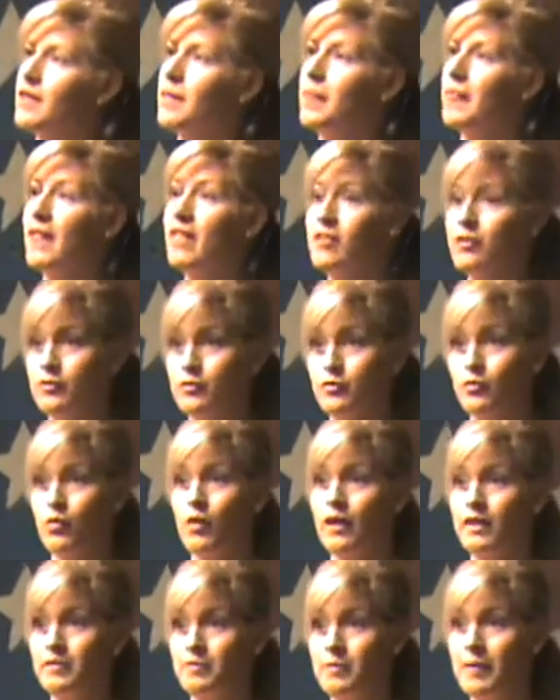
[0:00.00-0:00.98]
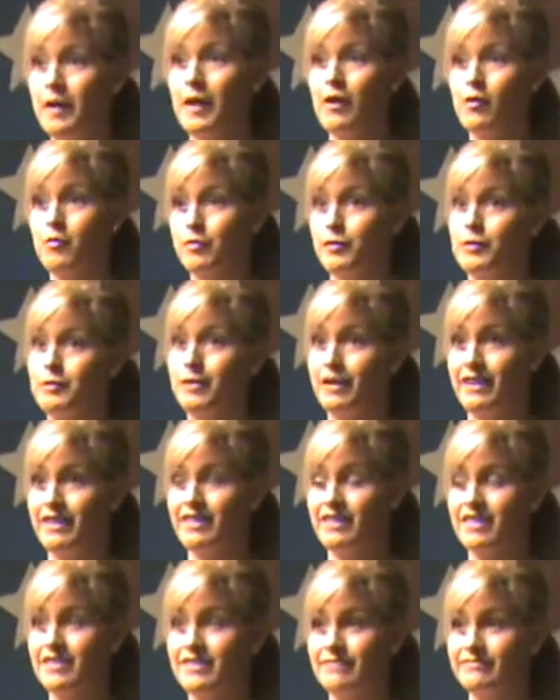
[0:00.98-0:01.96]
and there's one pale blue
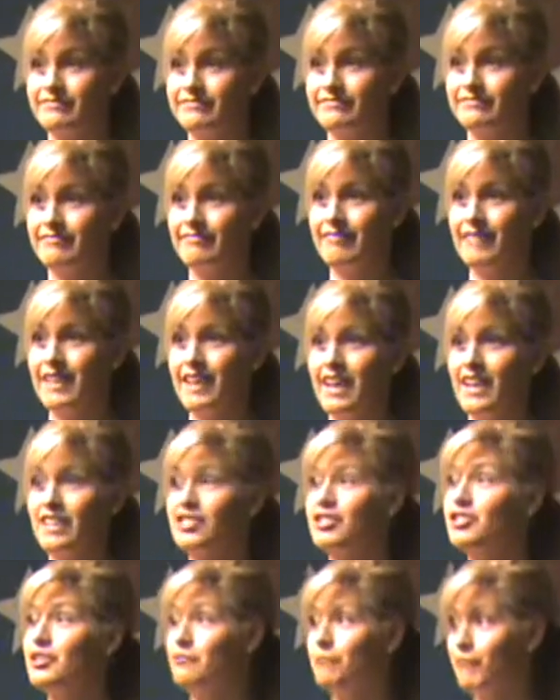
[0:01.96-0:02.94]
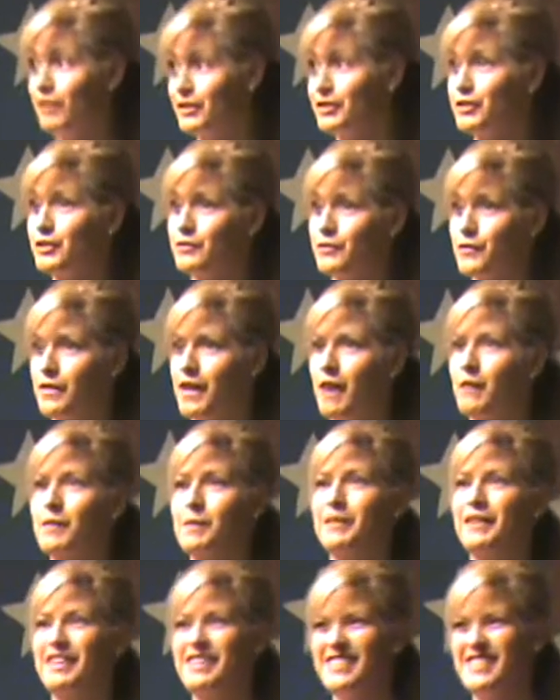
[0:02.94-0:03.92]
blanket. And she reaches for that
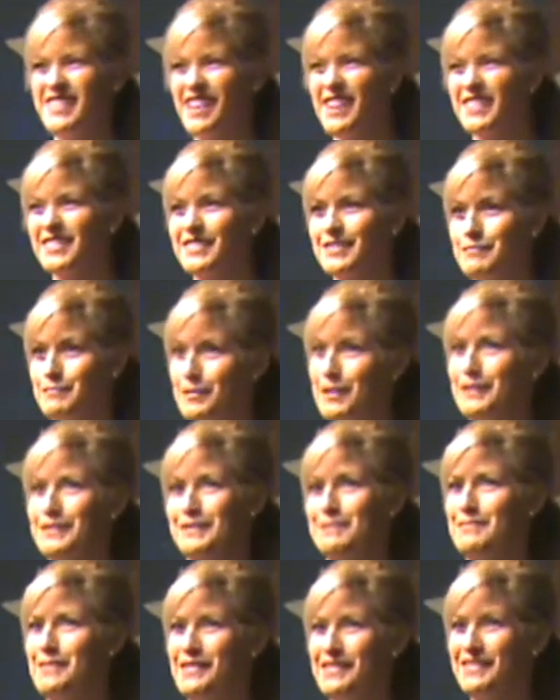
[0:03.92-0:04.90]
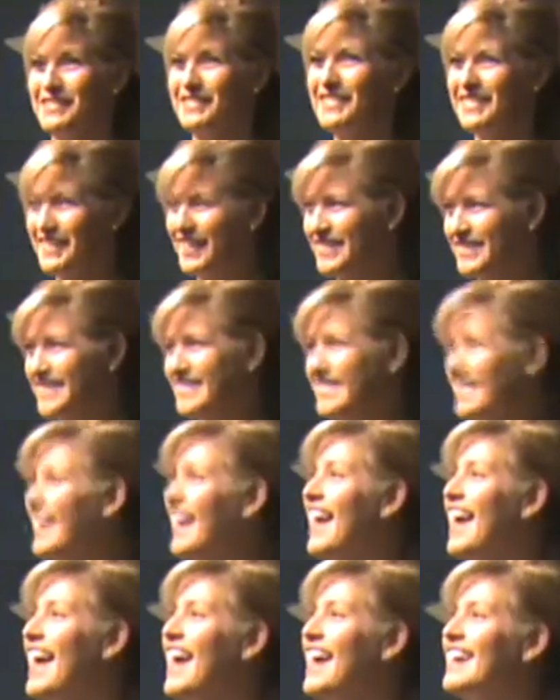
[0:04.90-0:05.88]
one. Yes, blessed mother, yes.
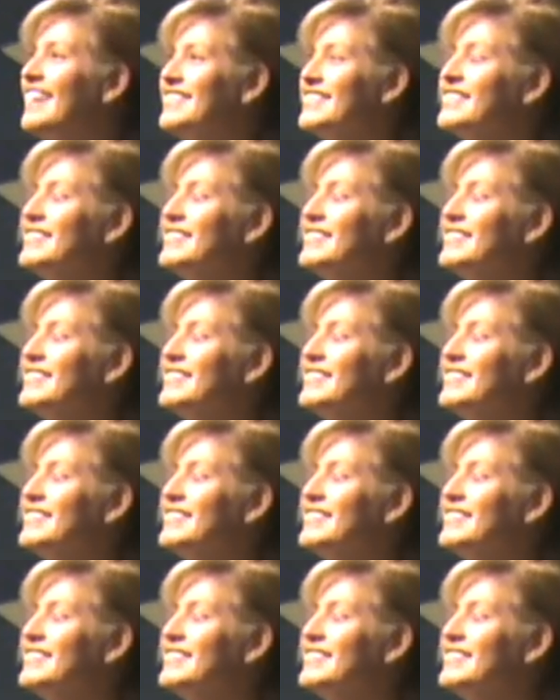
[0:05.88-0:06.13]
And so